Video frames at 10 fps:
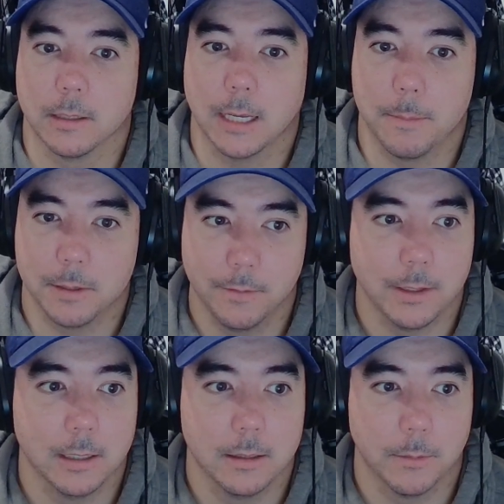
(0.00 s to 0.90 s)
in
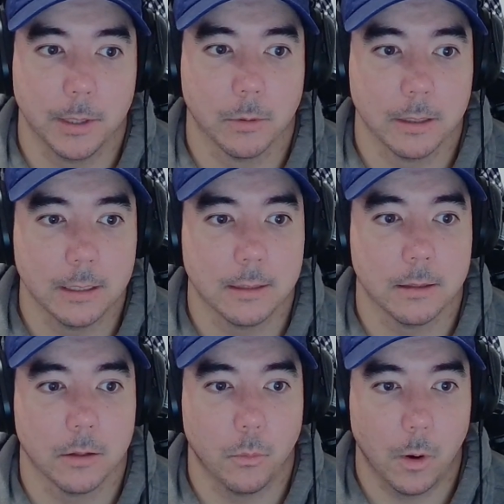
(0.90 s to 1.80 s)
captivity to be released
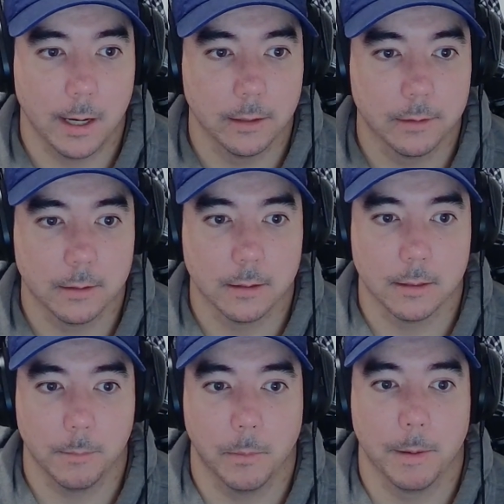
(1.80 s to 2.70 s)
into the wild to
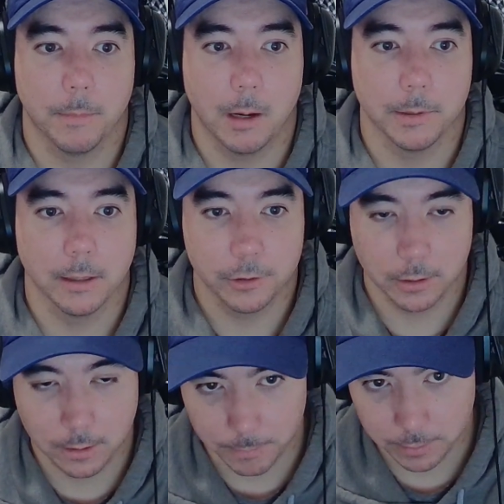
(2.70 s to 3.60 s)
supplement
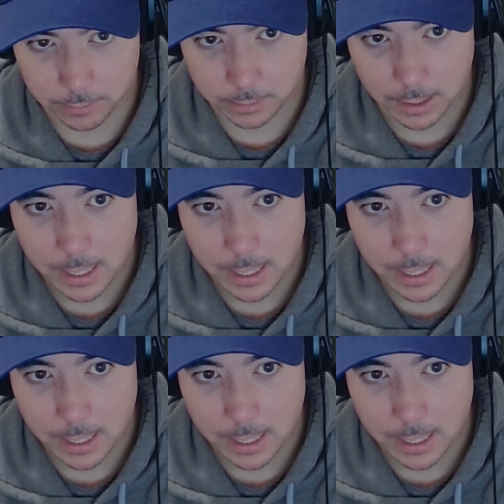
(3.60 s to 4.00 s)
population numbers.